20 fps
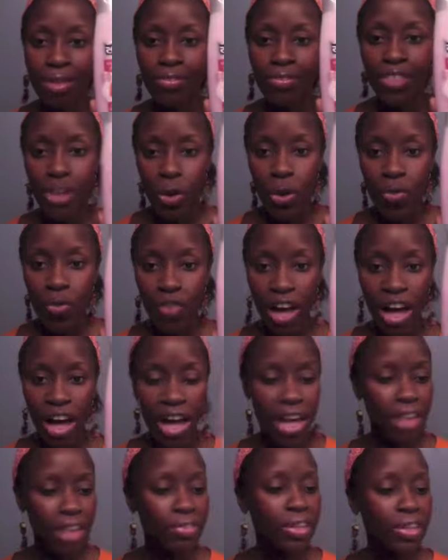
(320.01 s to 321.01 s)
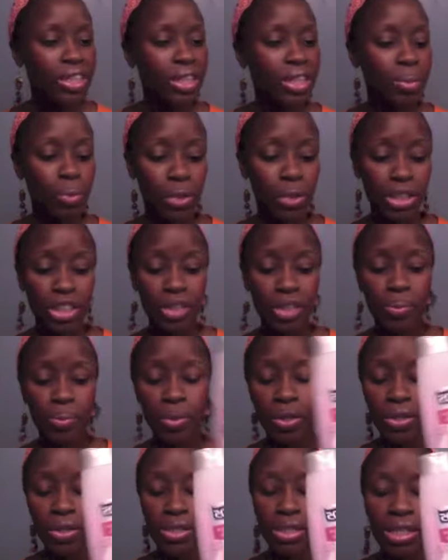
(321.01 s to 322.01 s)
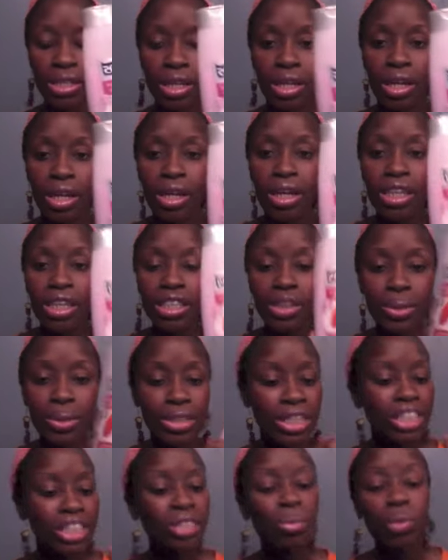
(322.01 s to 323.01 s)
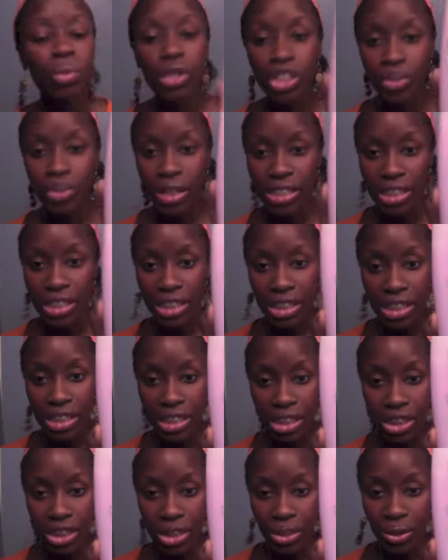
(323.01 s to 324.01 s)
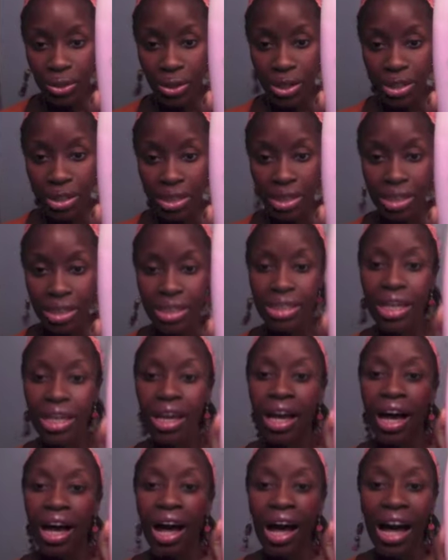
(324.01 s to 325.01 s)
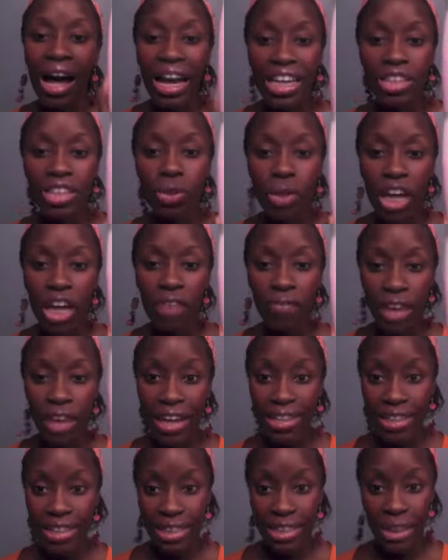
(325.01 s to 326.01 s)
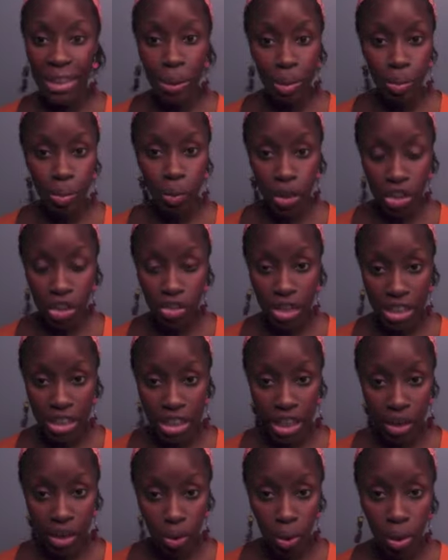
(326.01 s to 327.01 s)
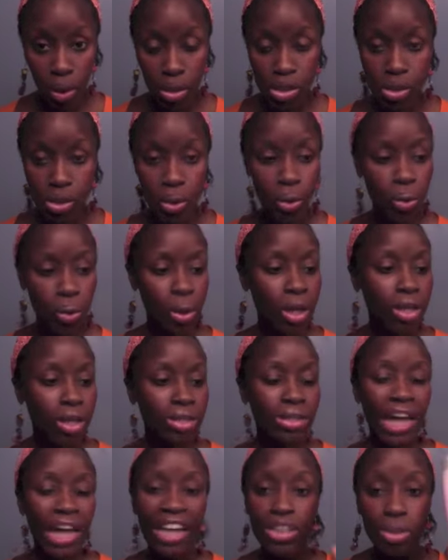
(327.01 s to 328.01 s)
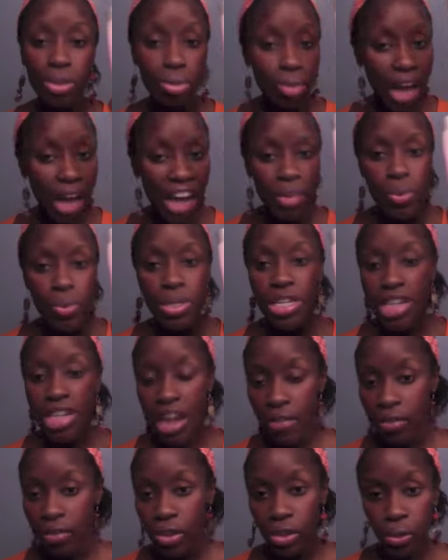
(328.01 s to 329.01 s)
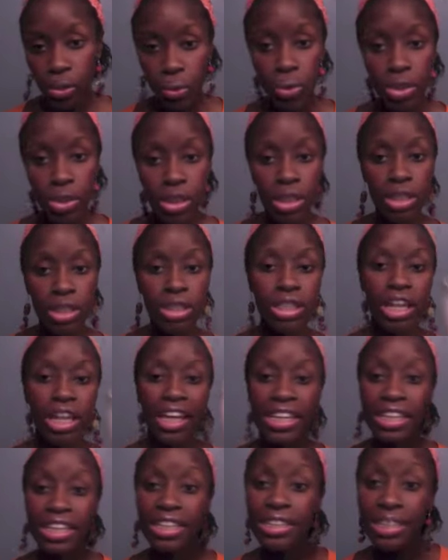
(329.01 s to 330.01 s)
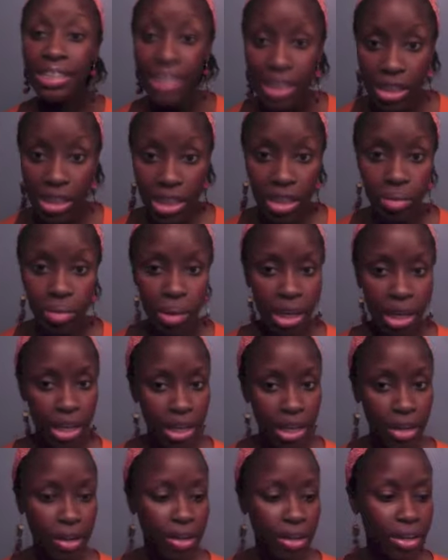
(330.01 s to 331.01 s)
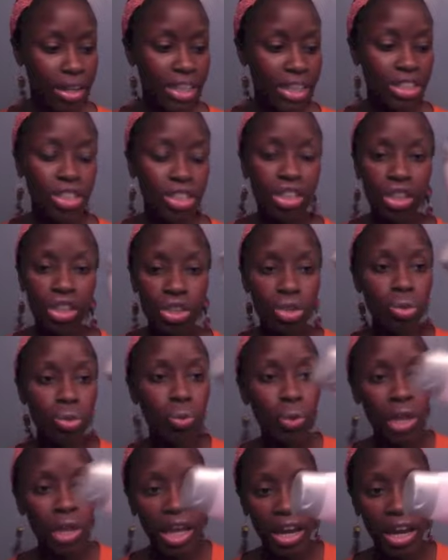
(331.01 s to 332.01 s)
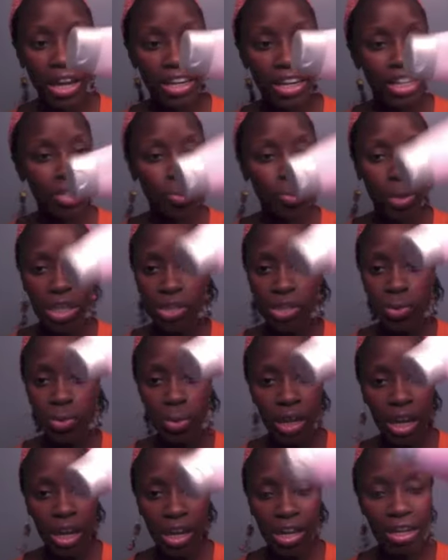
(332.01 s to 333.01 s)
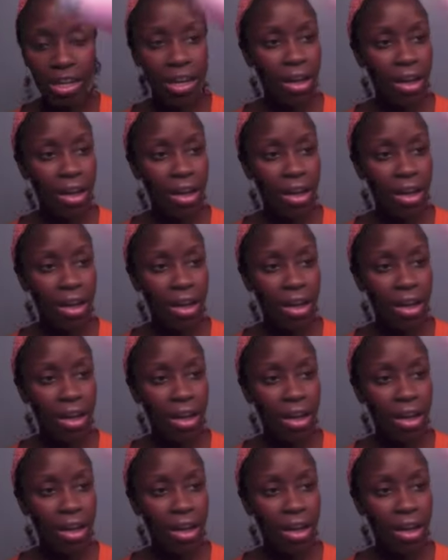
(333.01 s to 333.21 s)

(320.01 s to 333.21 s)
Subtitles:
VO5, the Moisture Milks. So it says a moisturizing conditioner on this. I do not find these to be moisturizing at all. So I would never use this to like condition my hair. It's just too light. It's way too light.